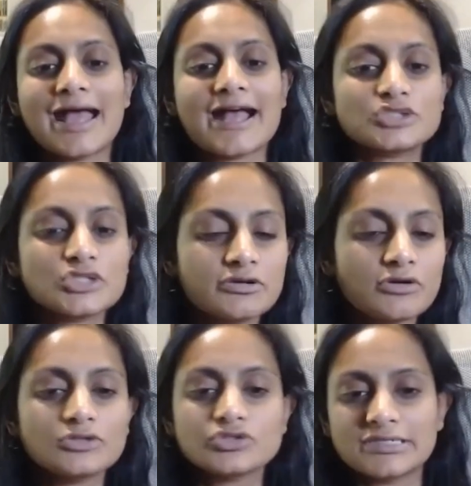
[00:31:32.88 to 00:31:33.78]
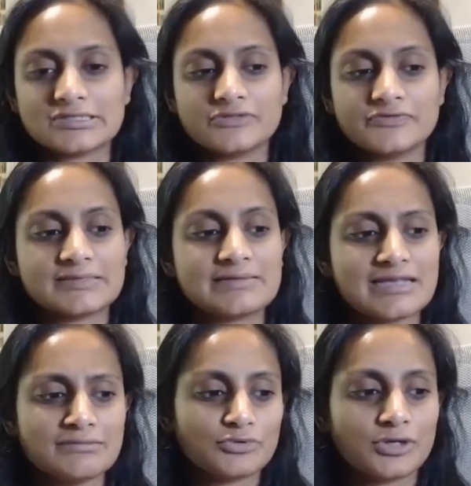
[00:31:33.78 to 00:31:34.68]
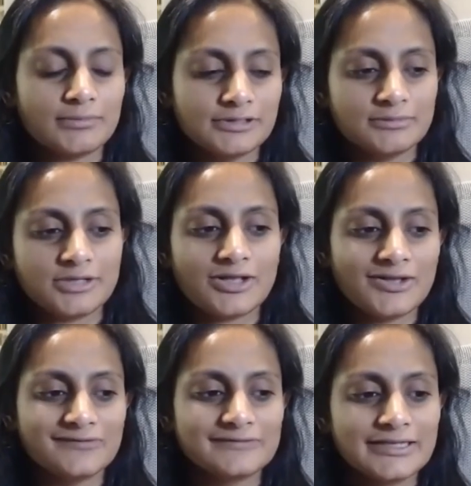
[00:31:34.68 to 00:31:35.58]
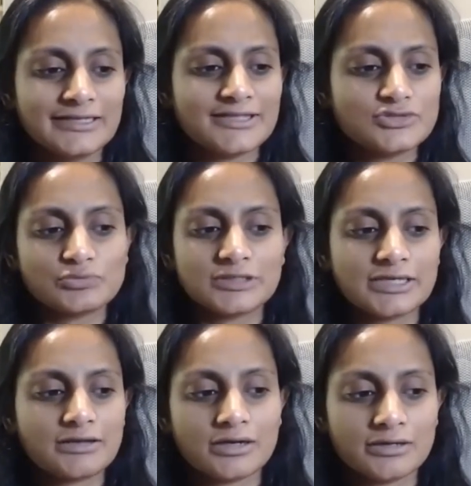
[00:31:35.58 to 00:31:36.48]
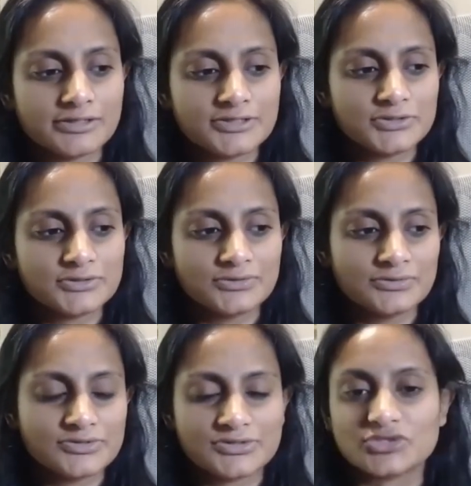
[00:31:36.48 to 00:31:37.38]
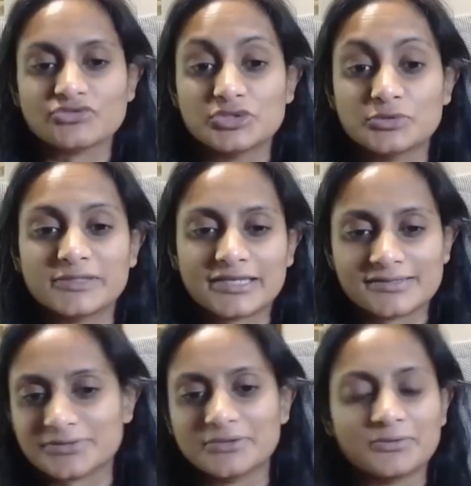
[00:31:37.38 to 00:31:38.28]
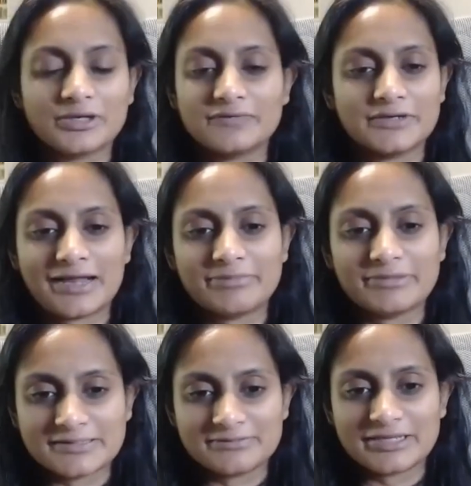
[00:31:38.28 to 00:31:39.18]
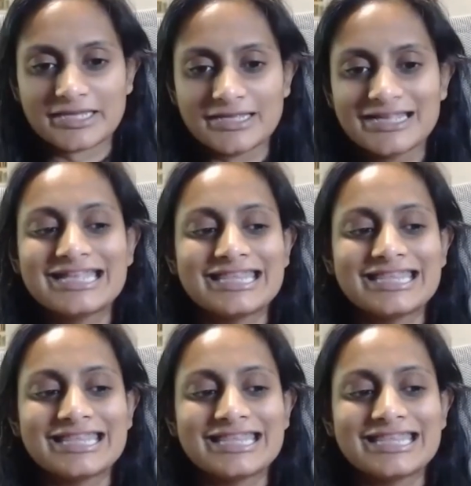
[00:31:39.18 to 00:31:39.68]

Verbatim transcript: actually they're all trying to solve the same problem of it's really hard to search for duplicates or whatever it happens to be,